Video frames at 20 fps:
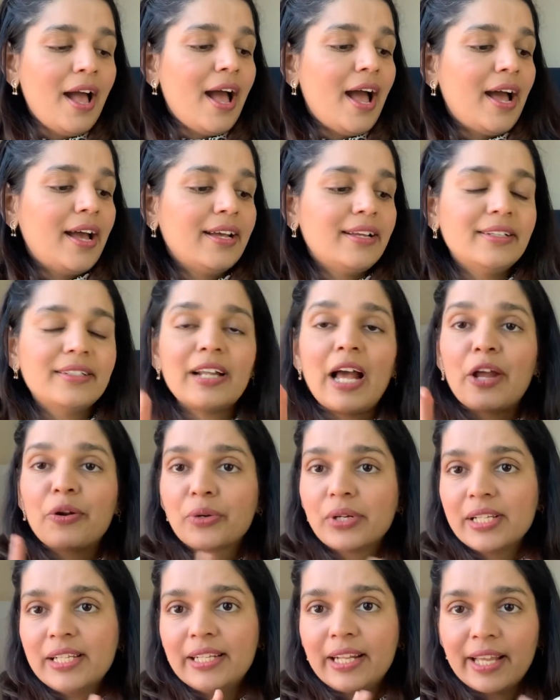and I
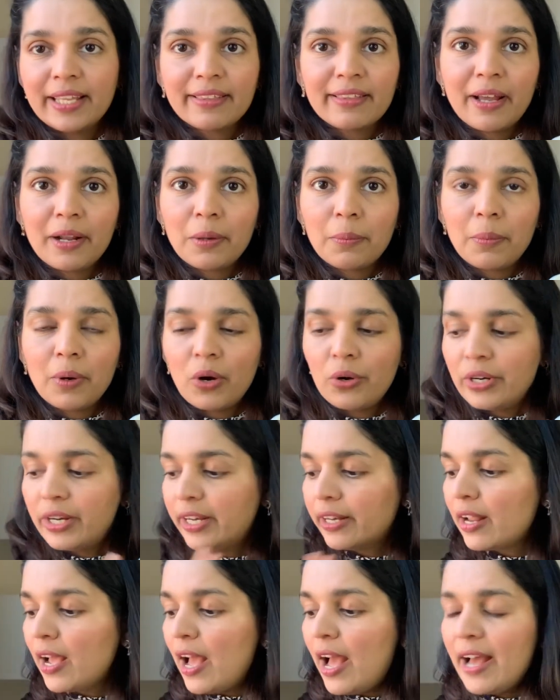really like that about
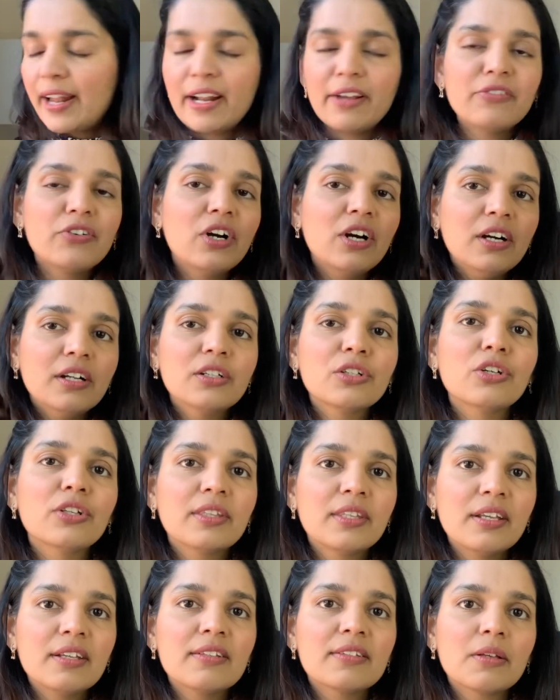it. And I've heard good
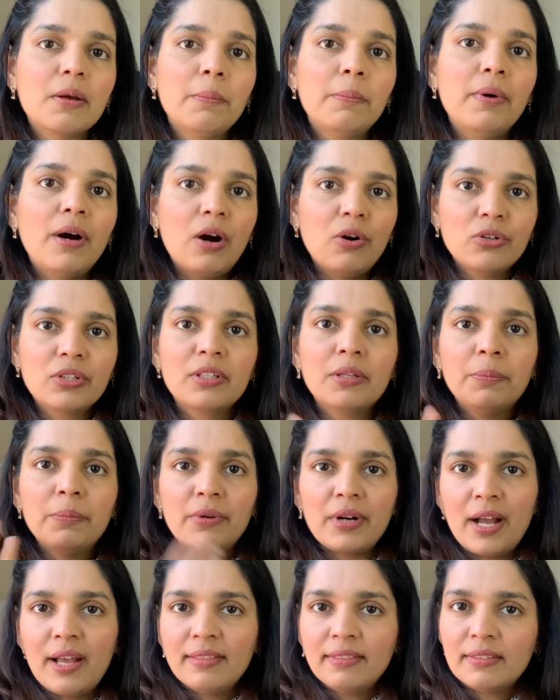things about the
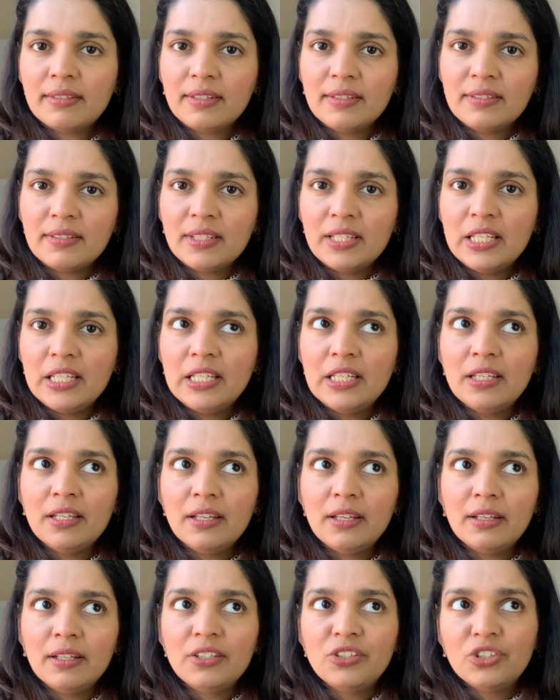brand three C
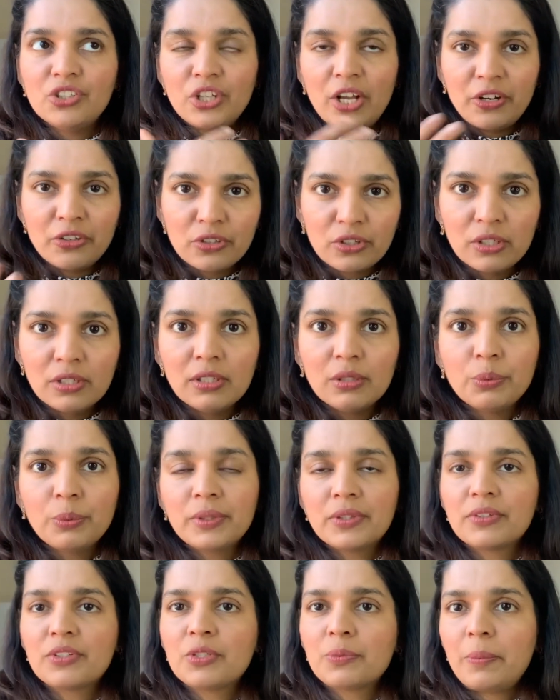E in general
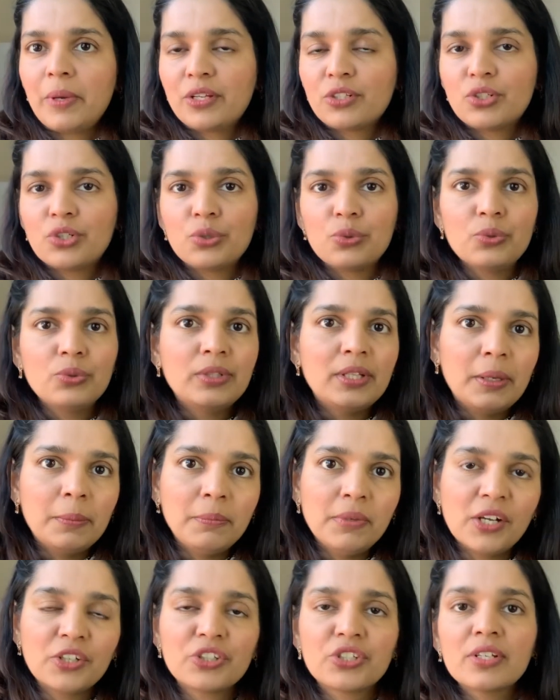with respect to their
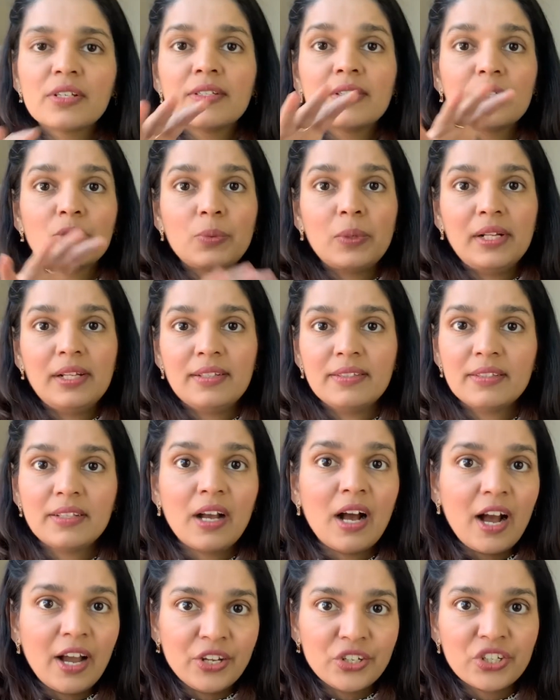blushes as well as
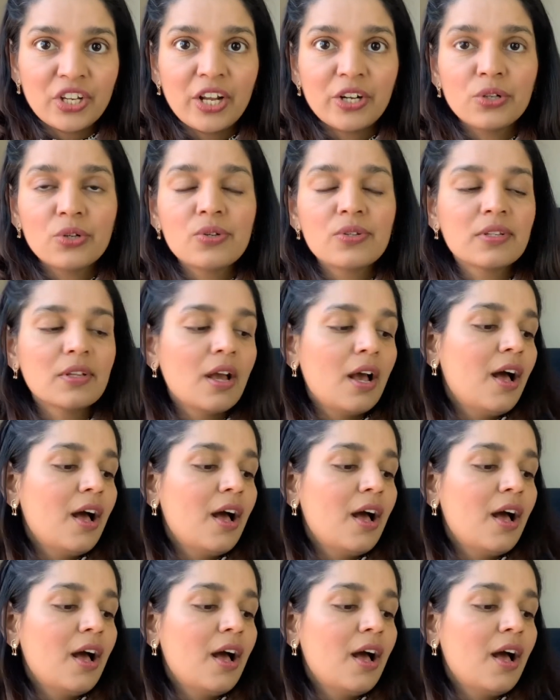their eyeshadows.